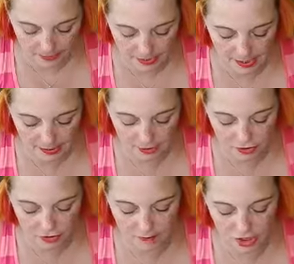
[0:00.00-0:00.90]
I had
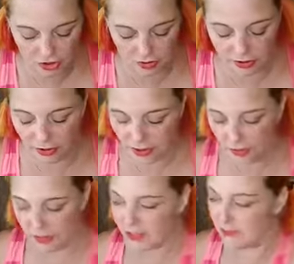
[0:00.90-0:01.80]
too much glue
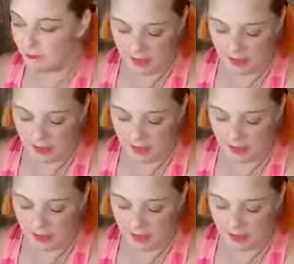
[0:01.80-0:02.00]
or something was